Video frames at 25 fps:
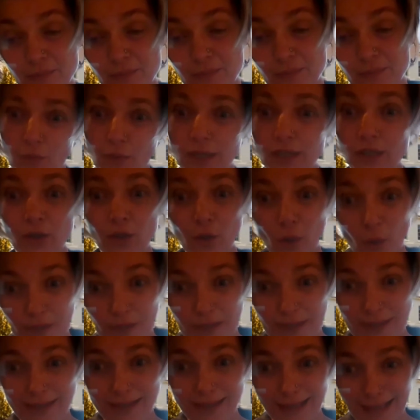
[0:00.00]
ameliorate
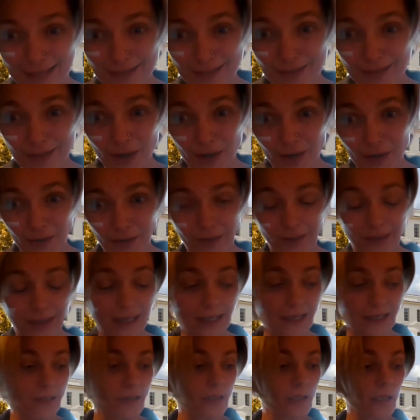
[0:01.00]
noise in a kindergarten
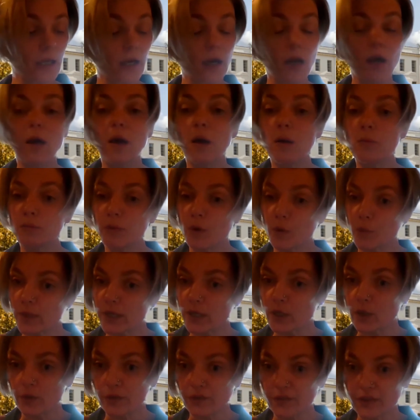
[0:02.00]
class, but
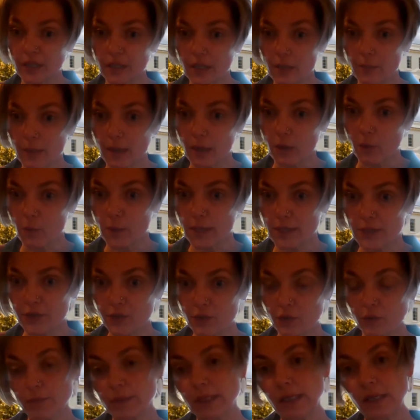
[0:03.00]
we could think about
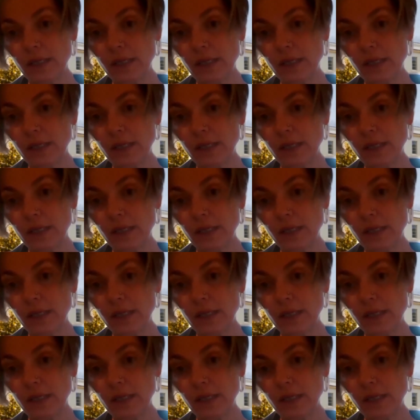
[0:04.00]
ways to